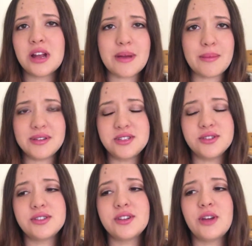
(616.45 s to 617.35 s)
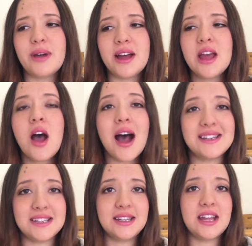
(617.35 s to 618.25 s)
I'm happy to do so, but
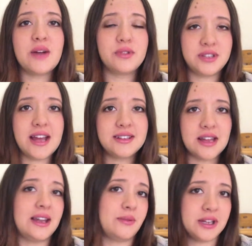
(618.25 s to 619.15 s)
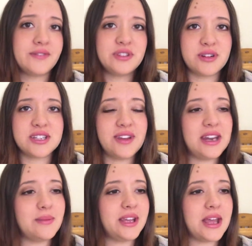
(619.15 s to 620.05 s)
ideally I would love to breastfeed
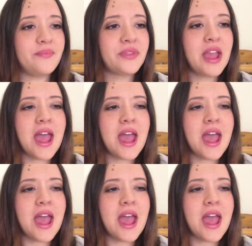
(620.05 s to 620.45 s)
him again.